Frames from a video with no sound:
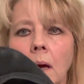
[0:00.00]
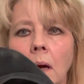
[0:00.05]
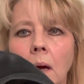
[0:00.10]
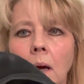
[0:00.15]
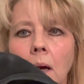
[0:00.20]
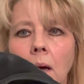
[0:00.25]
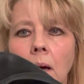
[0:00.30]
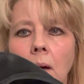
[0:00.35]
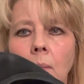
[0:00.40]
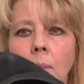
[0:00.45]

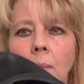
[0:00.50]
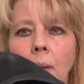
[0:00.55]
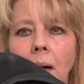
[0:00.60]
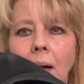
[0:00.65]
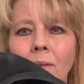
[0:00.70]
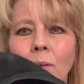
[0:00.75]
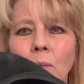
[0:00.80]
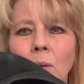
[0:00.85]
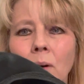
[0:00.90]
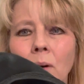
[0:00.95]
I
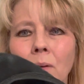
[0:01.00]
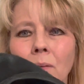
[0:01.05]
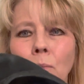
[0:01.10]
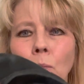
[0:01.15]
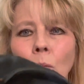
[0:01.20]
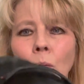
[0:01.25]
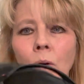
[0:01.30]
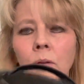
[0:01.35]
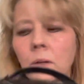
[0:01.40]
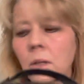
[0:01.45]
haven't
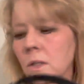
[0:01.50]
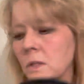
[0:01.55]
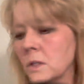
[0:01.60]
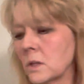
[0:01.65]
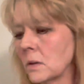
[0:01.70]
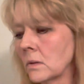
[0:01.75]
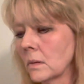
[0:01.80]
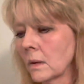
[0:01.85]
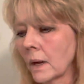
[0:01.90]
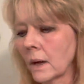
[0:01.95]
worn the
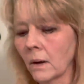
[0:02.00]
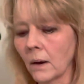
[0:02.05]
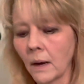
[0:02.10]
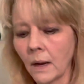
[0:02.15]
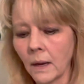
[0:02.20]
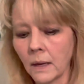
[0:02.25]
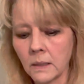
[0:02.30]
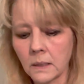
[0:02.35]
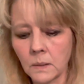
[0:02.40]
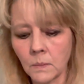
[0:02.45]
2-layer
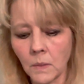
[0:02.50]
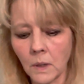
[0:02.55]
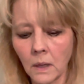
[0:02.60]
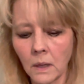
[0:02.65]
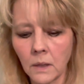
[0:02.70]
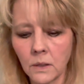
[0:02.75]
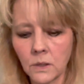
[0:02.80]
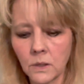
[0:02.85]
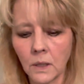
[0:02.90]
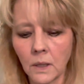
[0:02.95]
as much,